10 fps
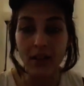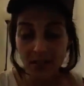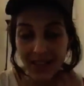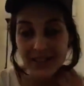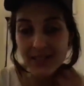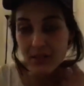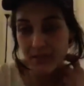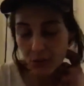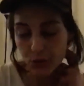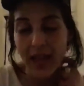That's
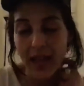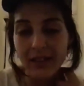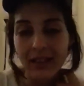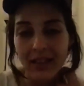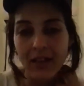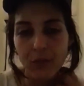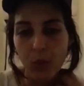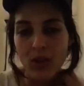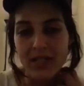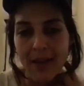the reality of
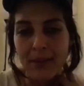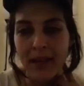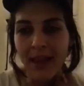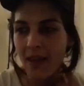what's happening.